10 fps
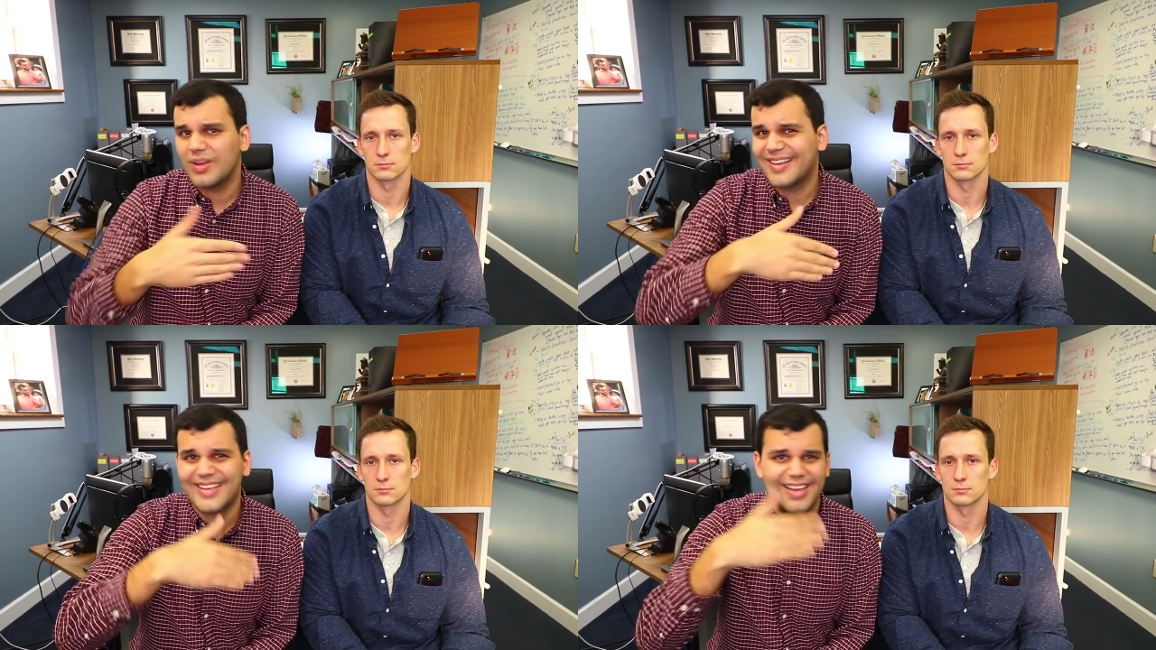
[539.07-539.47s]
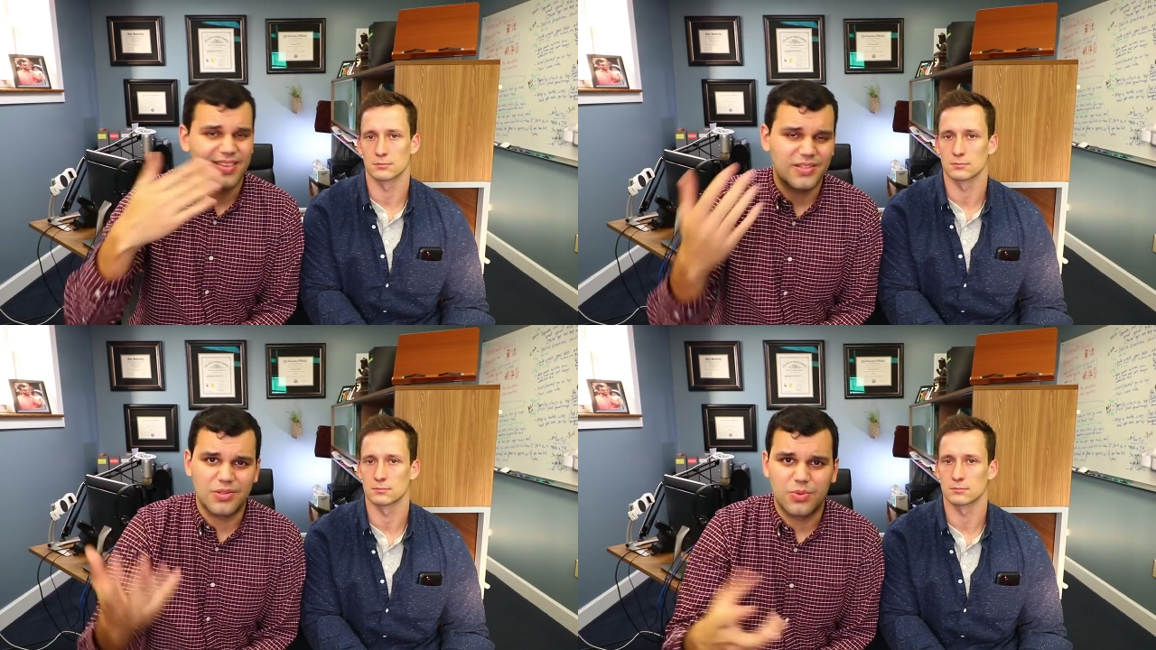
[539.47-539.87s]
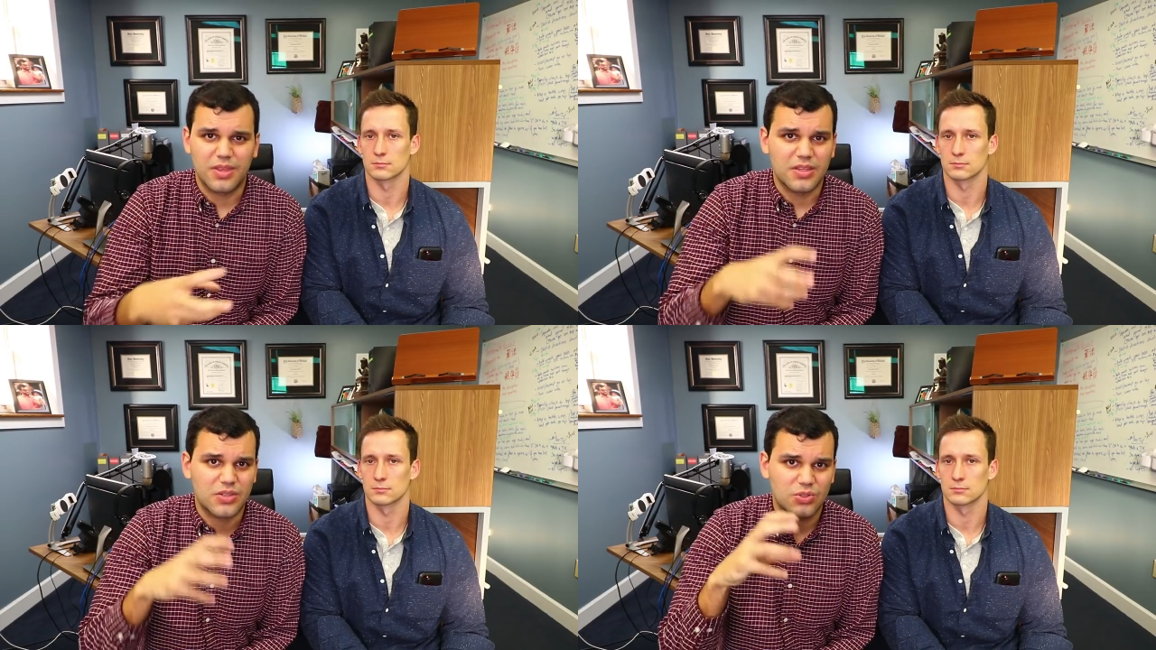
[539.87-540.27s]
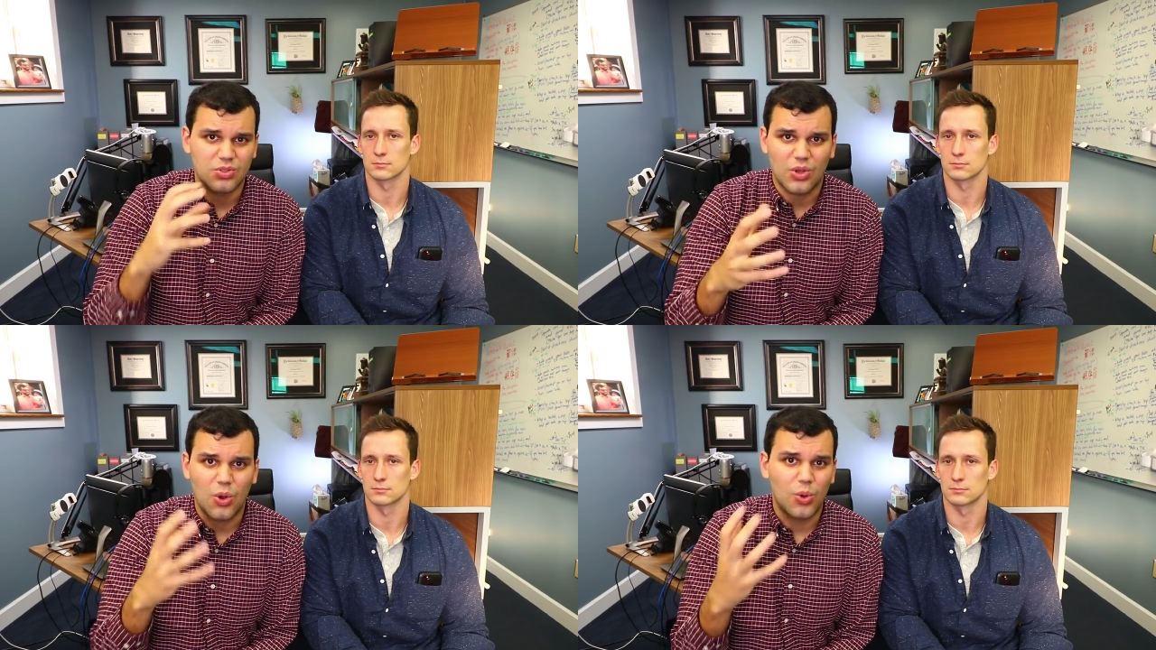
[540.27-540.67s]
Speaker 1: again, this is within this
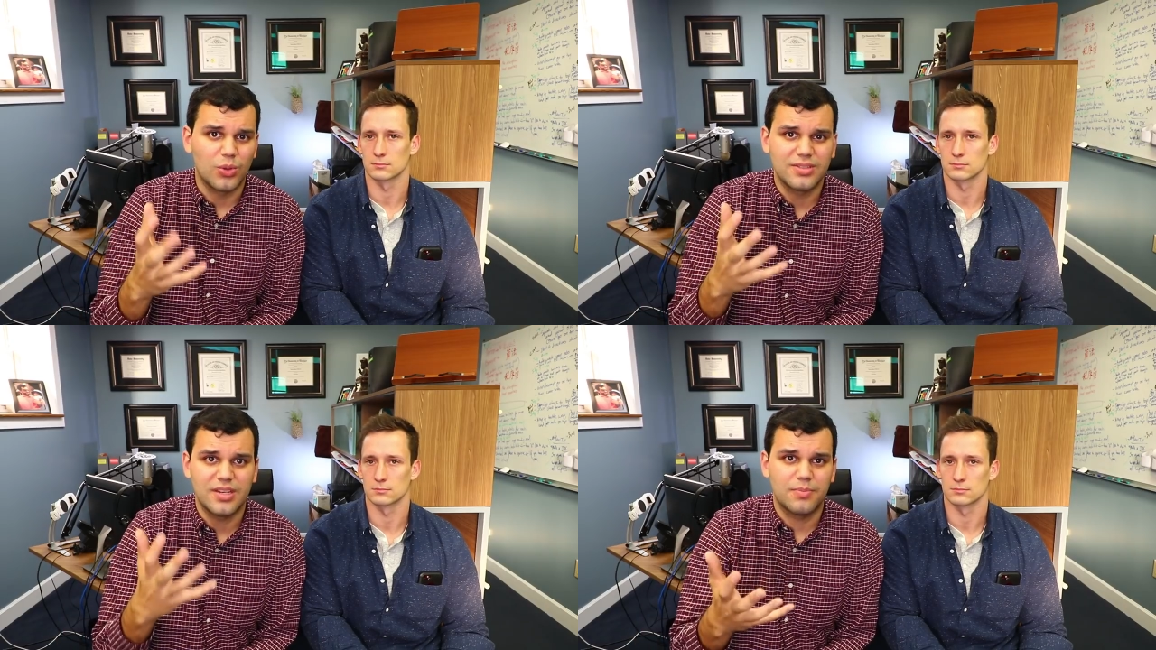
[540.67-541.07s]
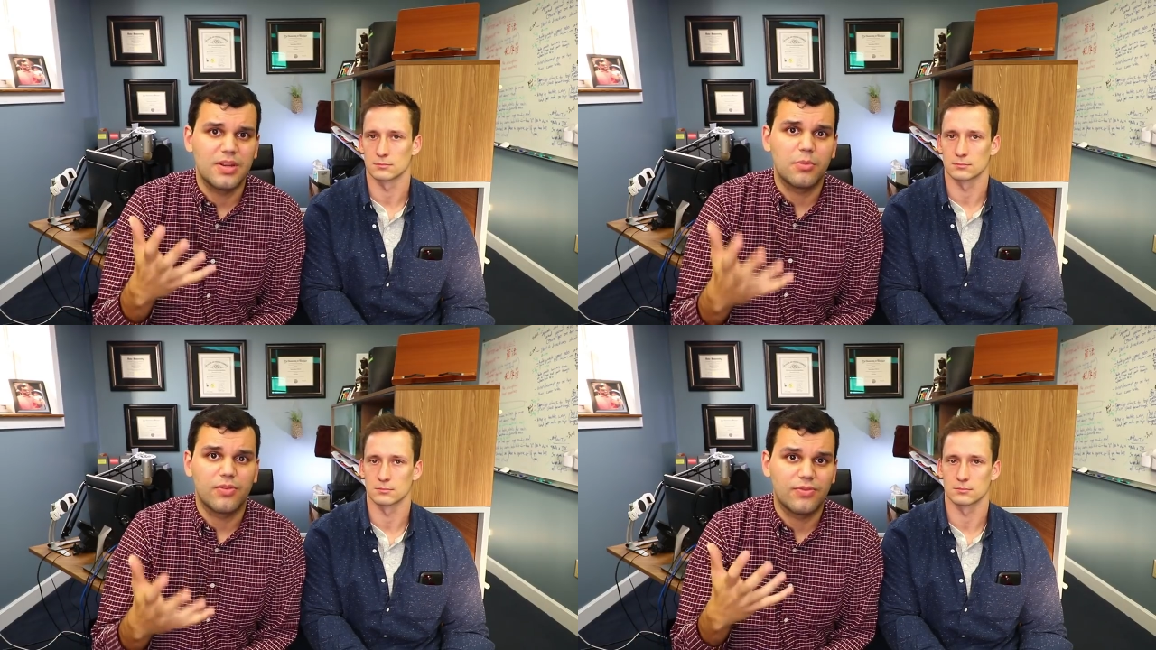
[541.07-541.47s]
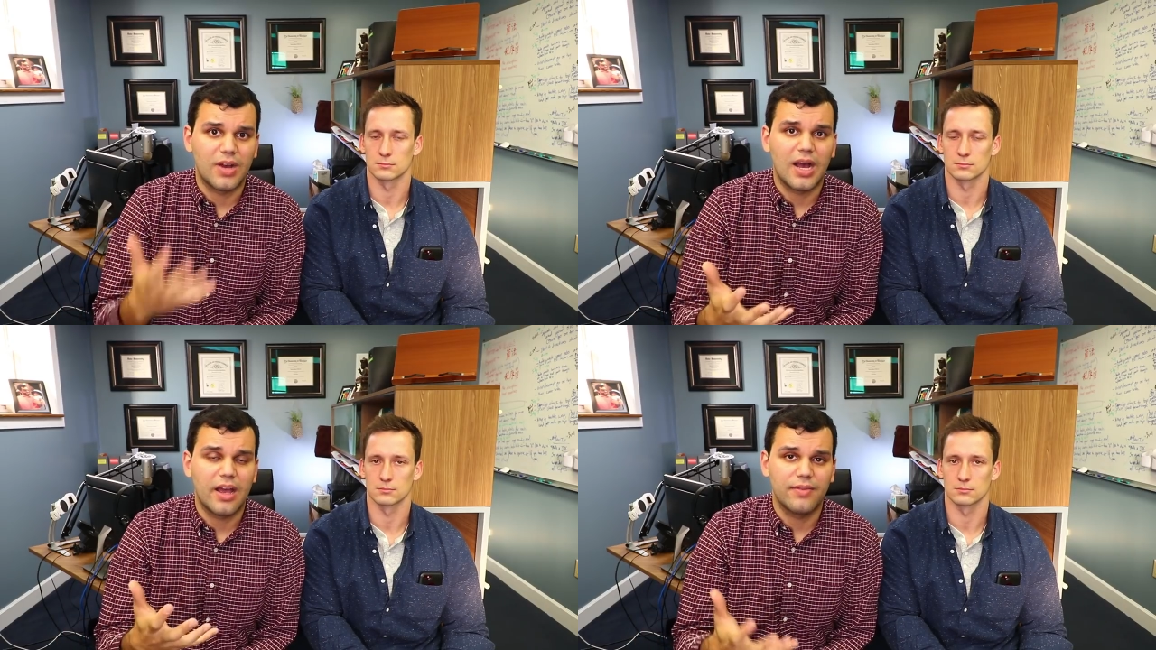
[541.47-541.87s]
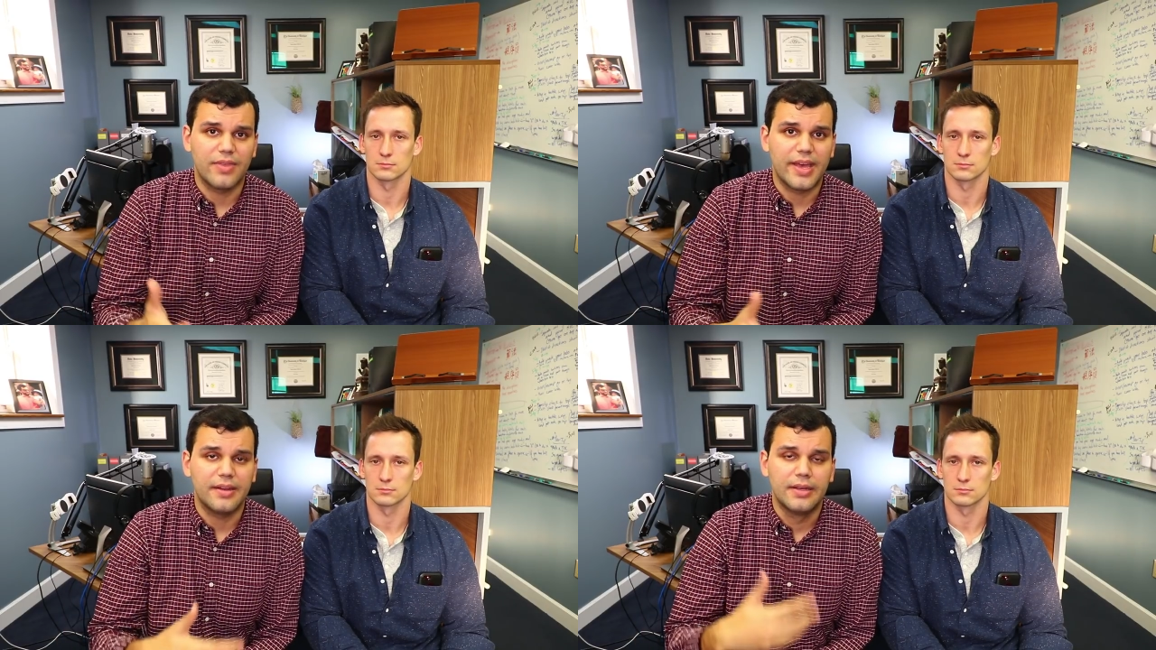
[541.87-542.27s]
whole tip number five
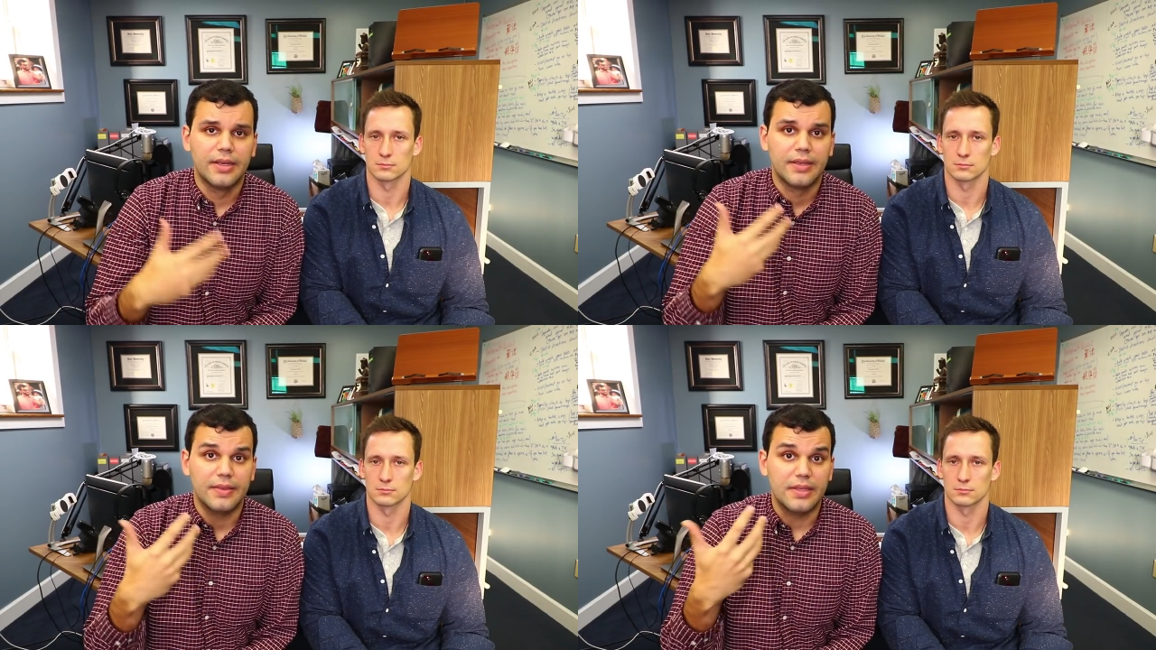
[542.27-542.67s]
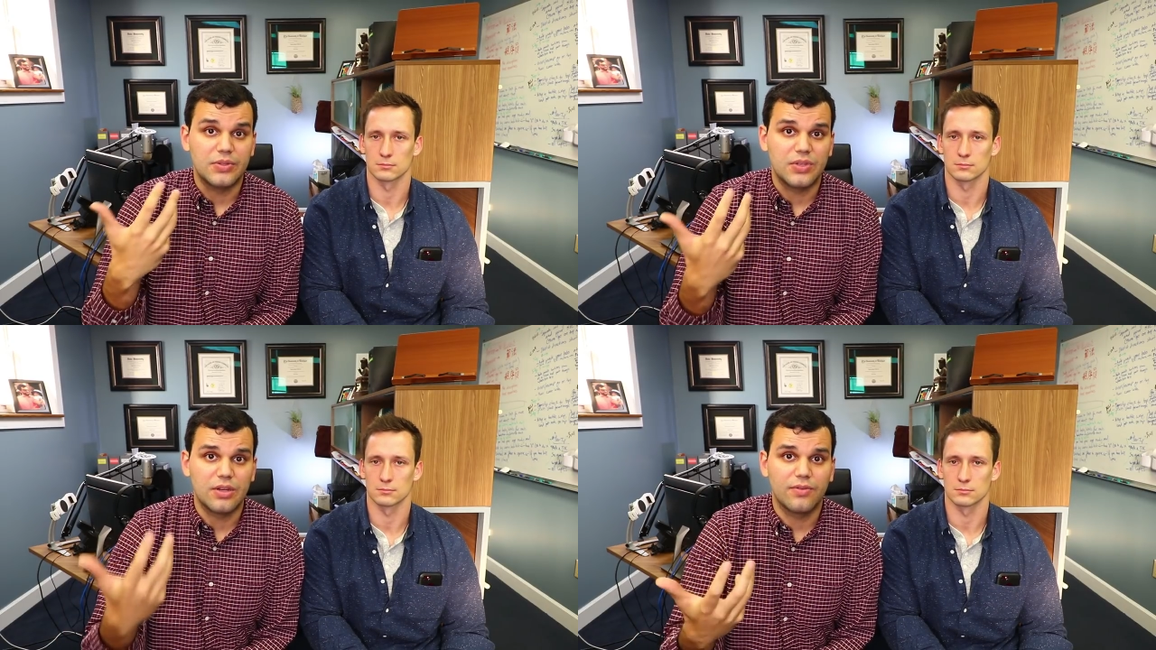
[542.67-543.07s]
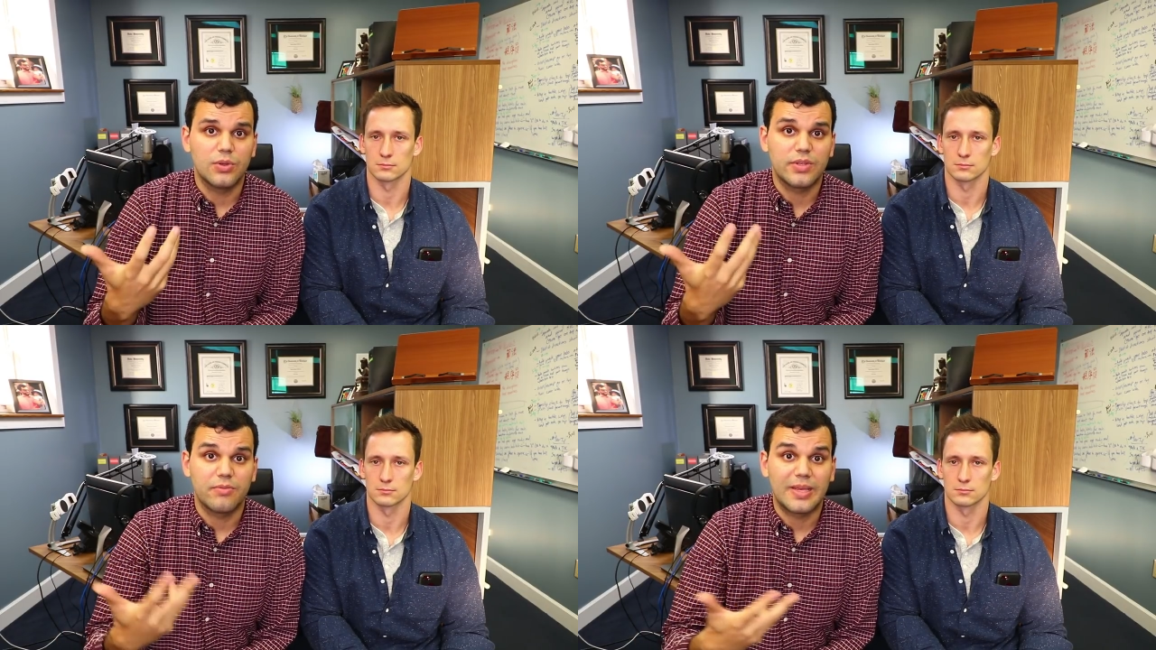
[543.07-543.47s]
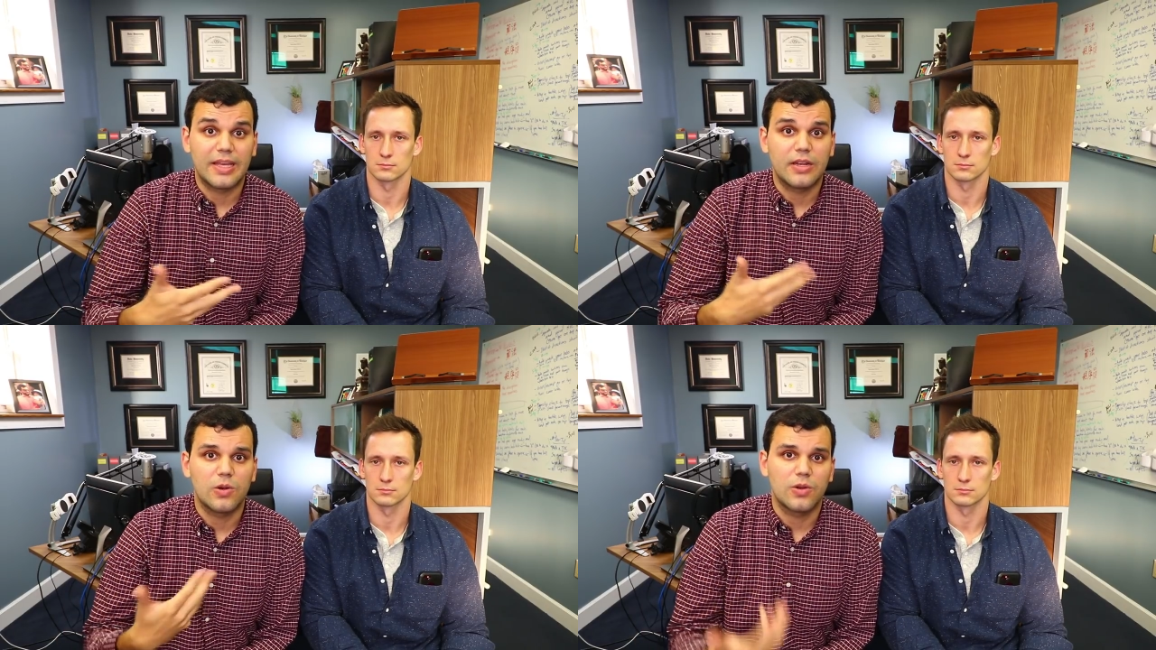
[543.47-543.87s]
that these interviews have been
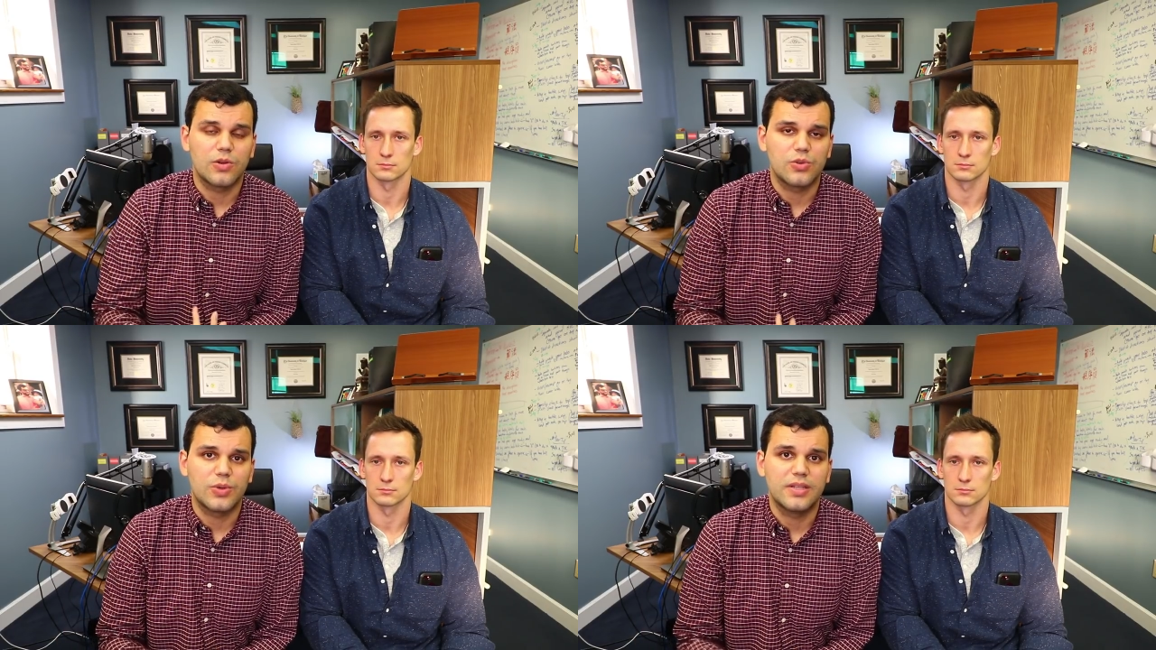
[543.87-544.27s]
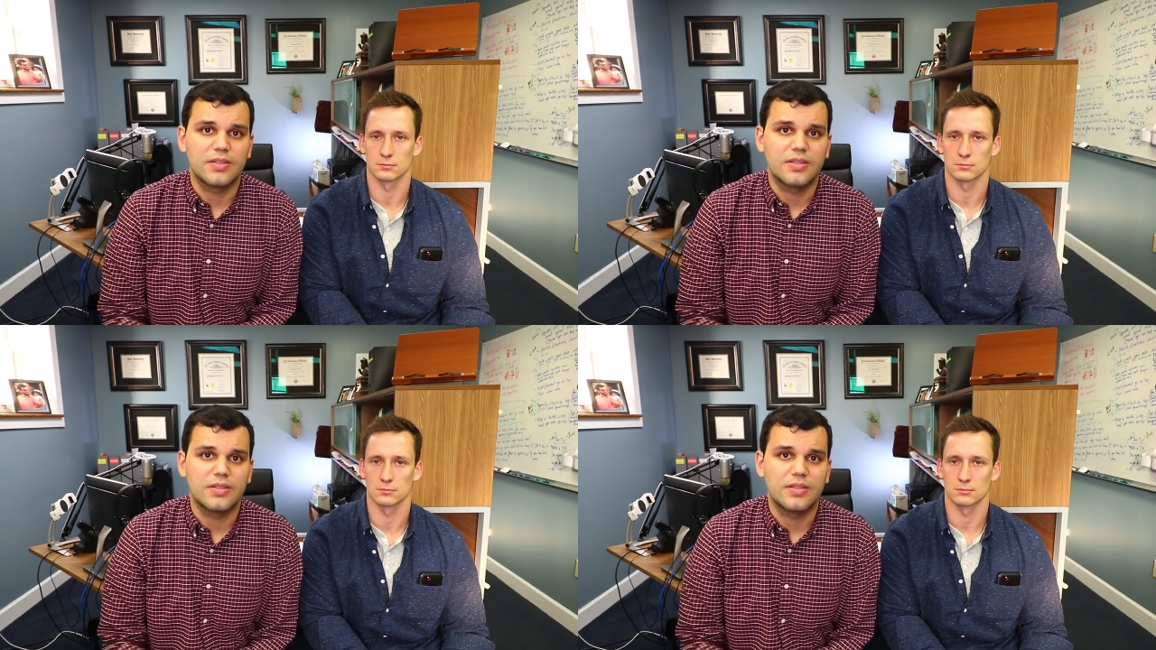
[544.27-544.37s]
getting harder in twenty